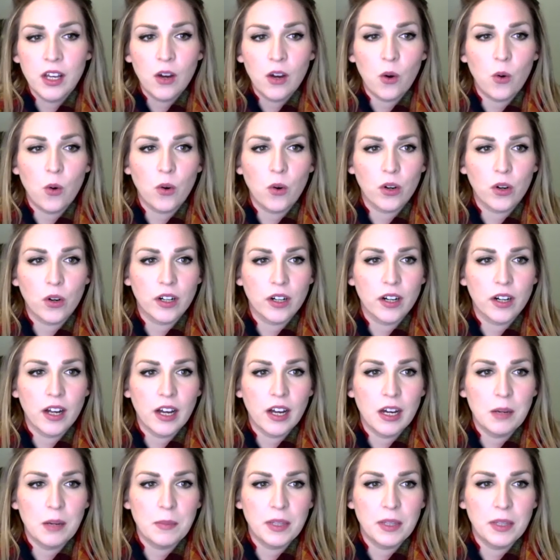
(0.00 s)
or
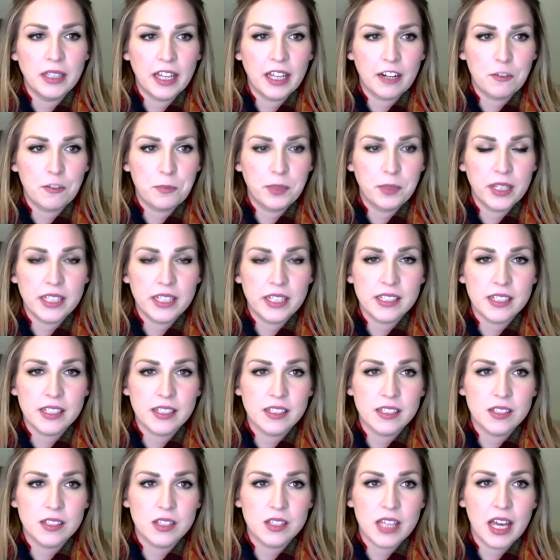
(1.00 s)
a lot of
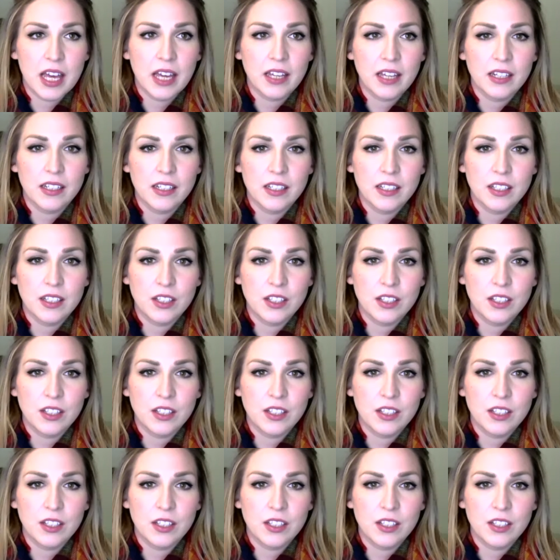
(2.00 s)
places that